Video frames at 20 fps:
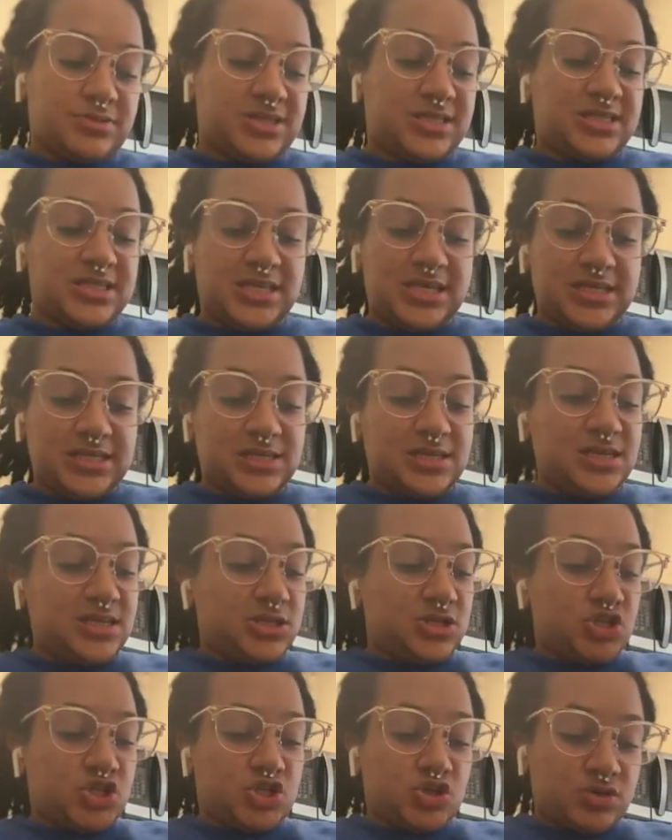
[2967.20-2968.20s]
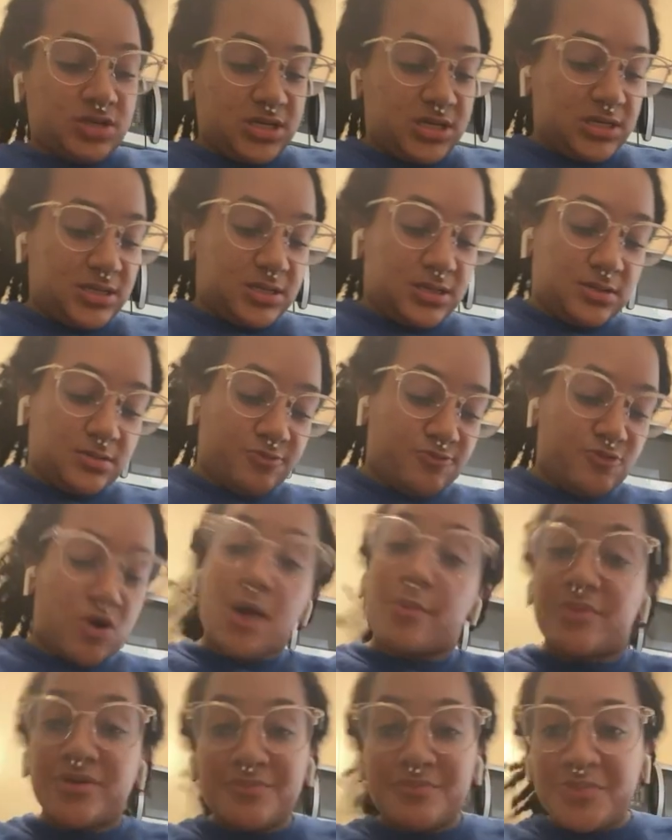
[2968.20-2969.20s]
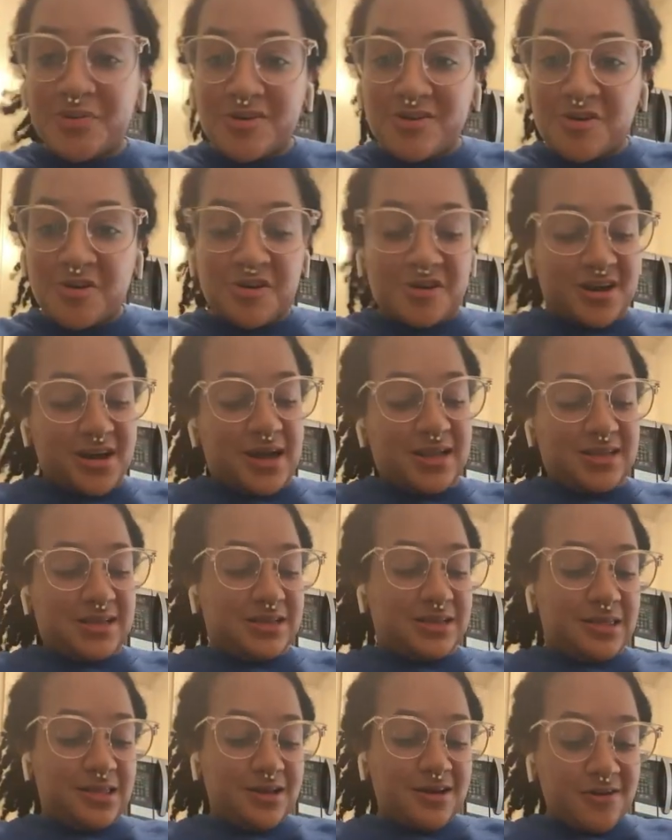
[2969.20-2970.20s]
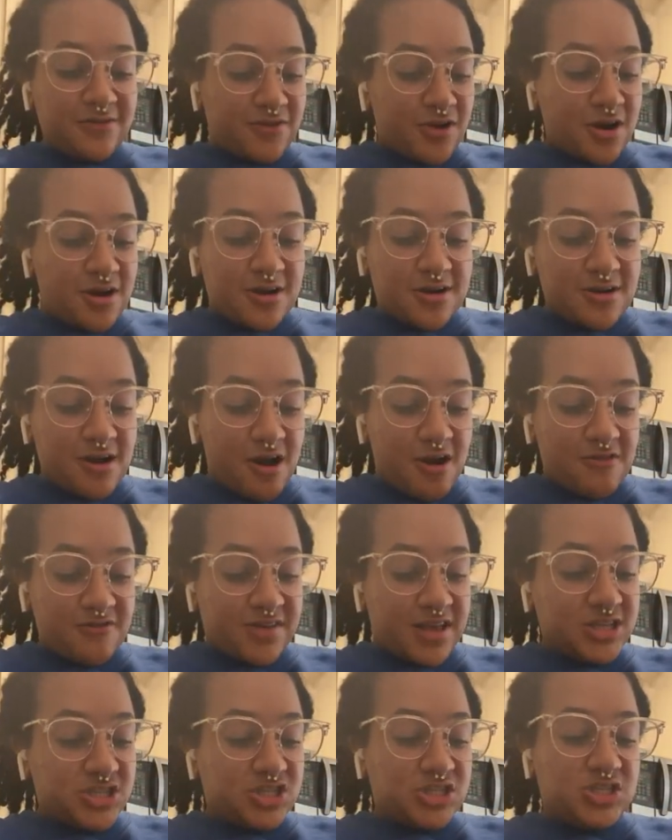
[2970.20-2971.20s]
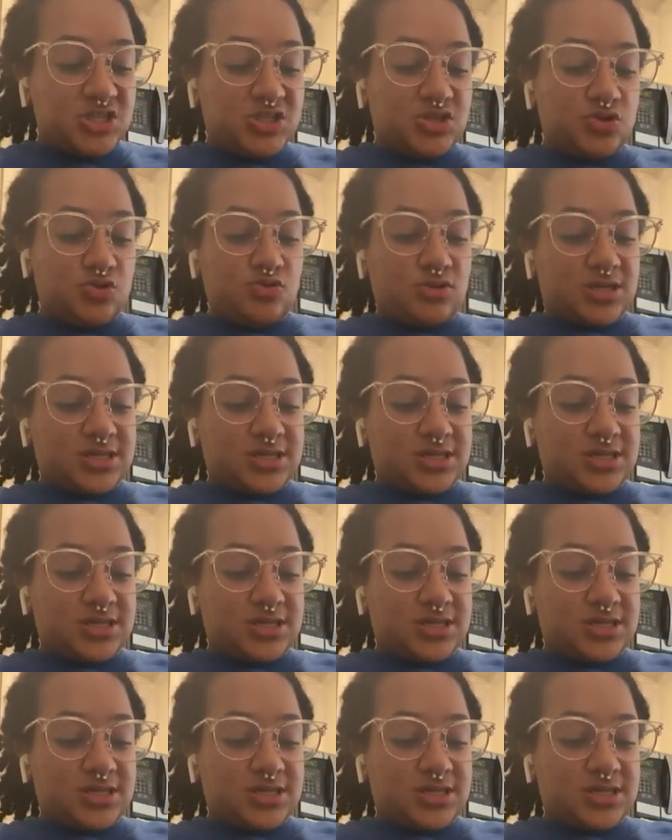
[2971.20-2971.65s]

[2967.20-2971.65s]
season and treat and rub up on and love our veggies too.